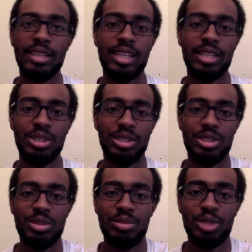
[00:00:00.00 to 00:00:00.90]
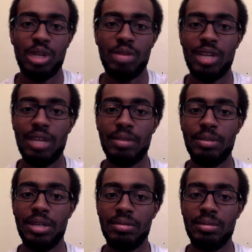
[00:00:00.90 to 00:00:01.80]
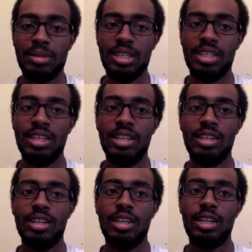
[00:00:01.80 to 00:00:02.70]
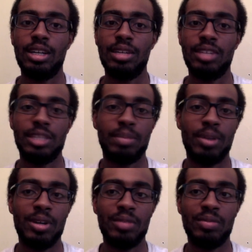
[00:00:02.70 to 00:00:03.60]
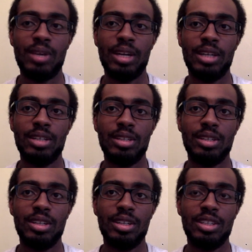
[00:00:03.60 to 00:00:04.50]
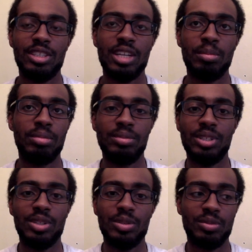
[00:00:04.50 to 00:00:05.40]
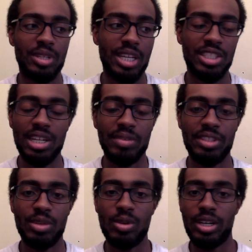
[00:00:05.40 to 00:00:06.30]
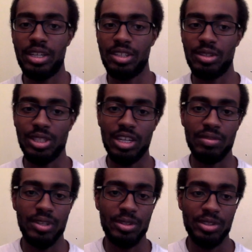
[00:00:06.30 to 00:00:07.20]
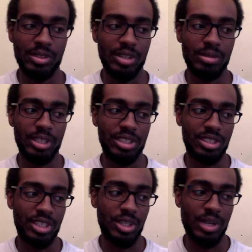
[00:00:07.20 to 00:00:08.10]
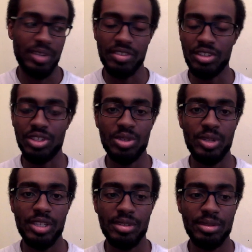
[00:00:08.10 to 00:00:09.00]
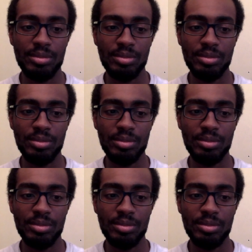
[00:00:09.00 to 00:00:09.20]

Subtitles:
that's just, general life update from me. That's part of why. It's not, it's not everything why, and there's a lot of other reasons that don't have anything to do with